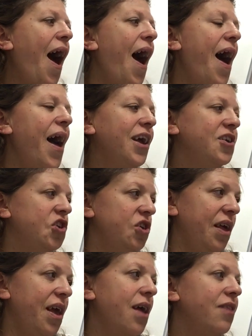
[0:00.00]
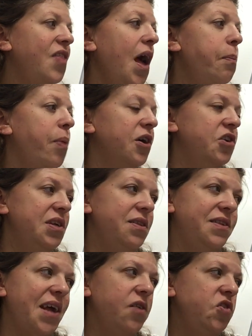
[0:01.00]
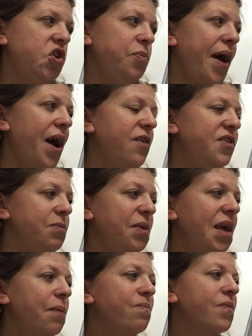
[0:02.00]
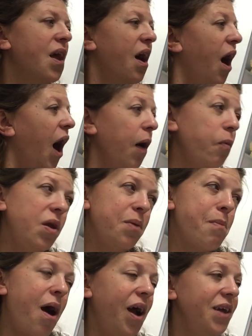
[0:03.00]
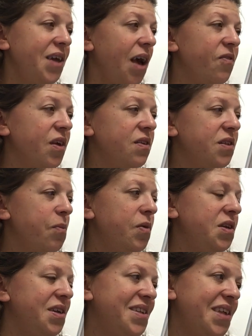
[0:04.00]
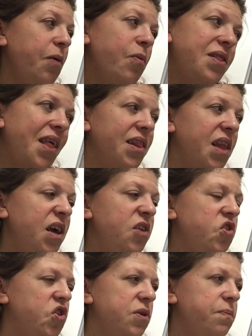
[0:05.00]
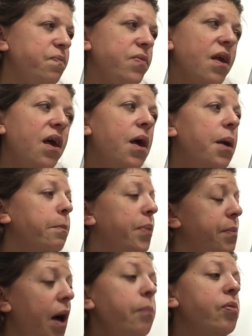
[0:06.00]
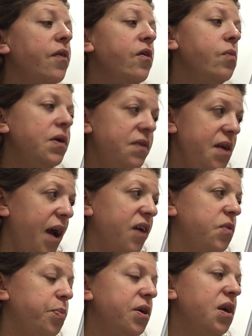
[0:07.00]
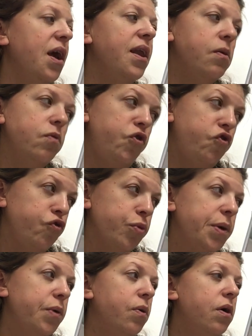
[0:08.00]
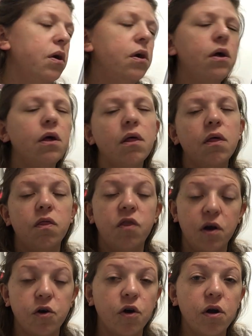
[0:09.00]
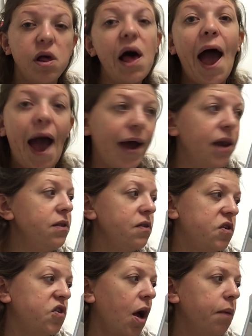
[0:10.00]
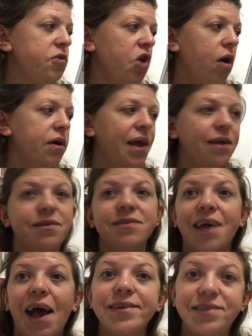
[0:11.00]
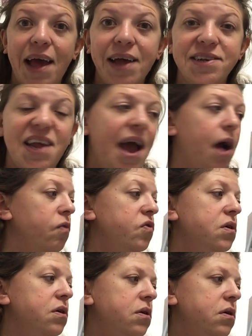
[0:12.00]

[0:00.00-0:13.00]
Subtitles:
Actually, that part didn't sound too bad to me. I wouldn't mind having someone to sit with at lunch. But my brother was the expert, and it was true. The girl hadn't stopped talking since I sat down.